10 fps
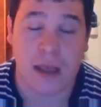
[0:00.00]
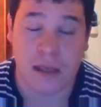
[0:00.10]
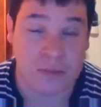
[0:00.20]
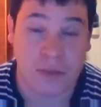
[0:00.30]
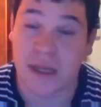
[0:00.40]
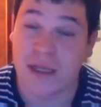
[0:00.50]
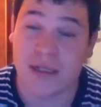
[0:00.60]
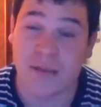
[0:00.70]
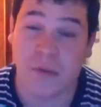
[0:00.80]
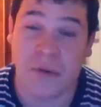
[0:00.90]
has been a
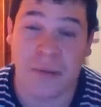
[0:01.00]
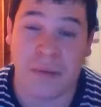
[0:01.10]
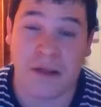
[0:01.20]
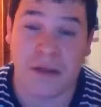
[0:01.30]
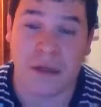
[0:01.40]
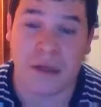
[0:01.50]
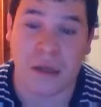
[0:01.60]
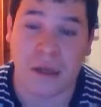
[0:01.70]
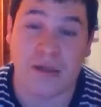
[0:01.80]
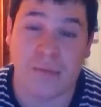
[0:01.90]
disappointment.
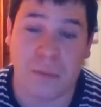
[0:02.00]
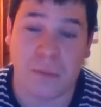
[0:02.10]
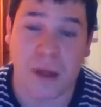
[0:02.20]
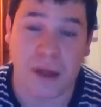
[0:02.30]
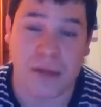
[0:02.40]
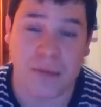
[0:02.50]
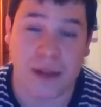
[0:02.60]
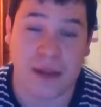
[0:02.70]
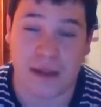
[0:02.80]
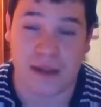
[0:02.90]
It, has
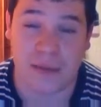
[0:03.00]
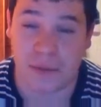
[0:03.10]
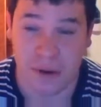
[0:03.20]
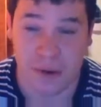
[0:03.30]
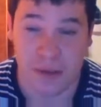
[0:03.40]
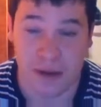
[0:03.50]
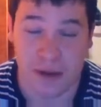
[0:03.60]
been a disappointment.